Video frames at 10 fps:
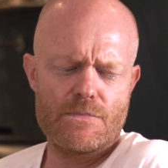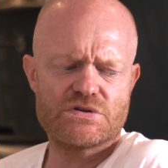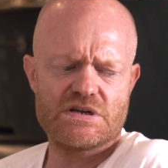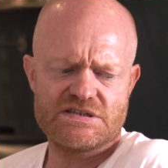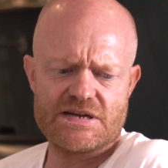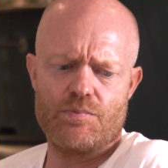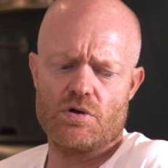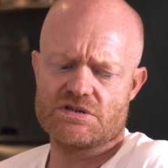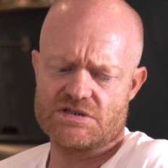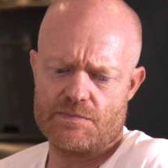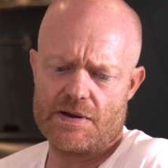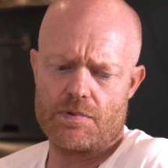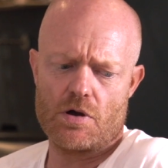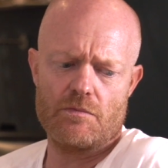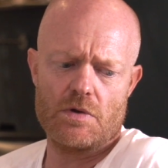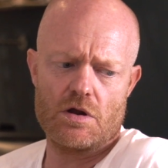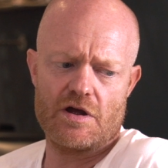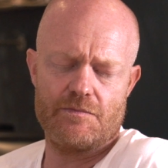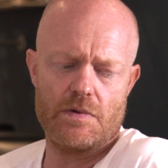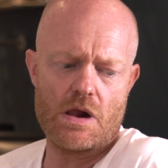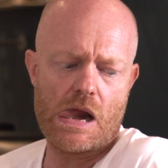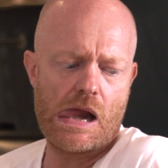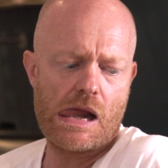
wouldn't say separate because it's a big part of my life, but